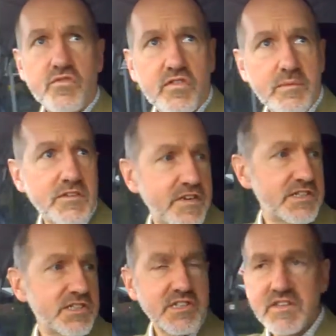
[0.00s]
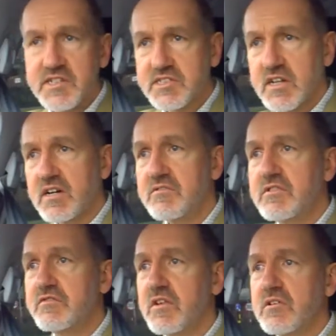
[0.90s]
Some of the features in this car
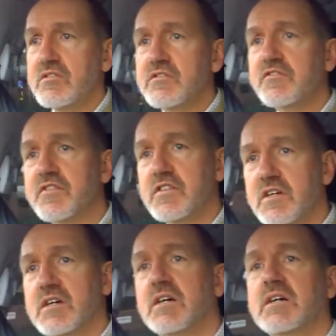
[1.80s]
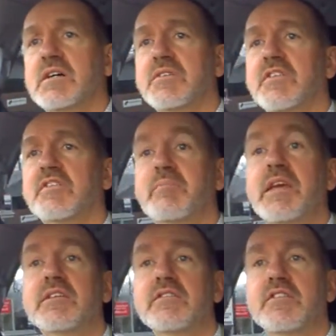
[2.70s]
involve the
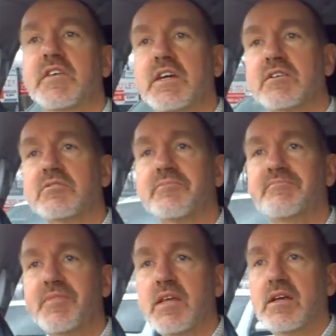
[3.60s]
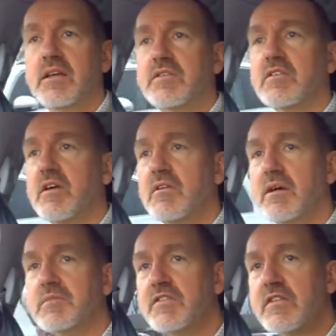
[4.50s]
speed of the vehicle. So
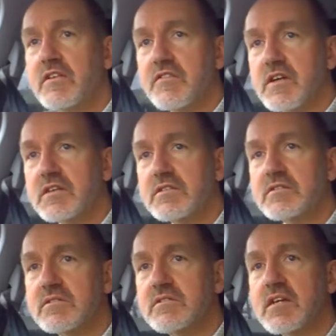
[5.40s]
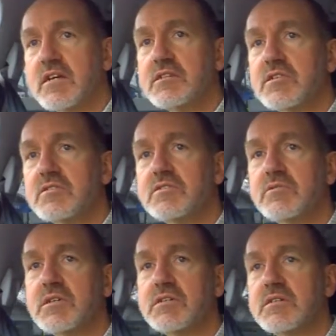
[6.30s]
let me see if I can take us onto
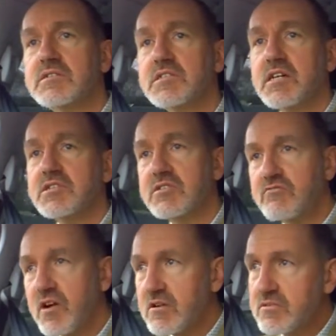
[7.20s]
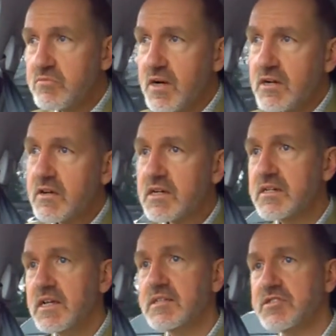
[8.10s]
a section of road where I
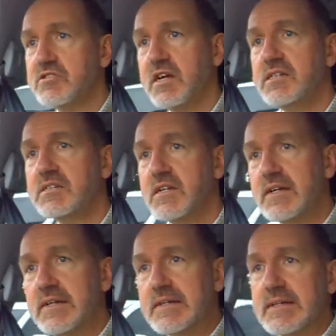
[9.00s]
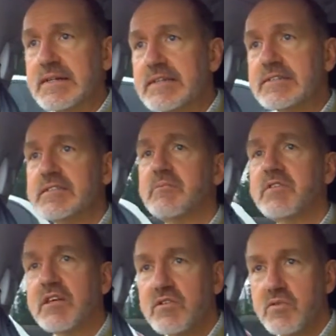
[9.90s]
can illustrate
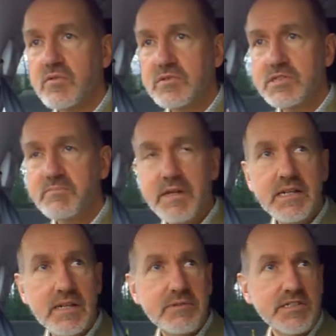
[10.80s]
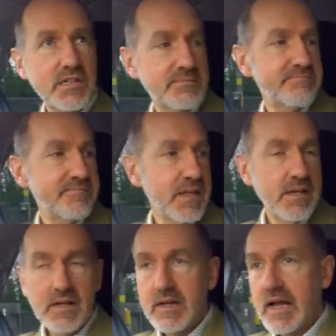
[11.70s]
something called speed limiter
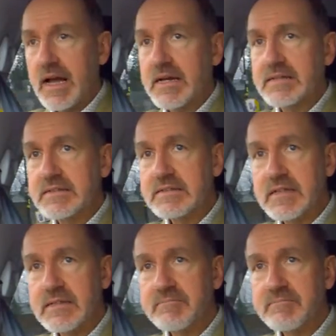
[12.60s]
and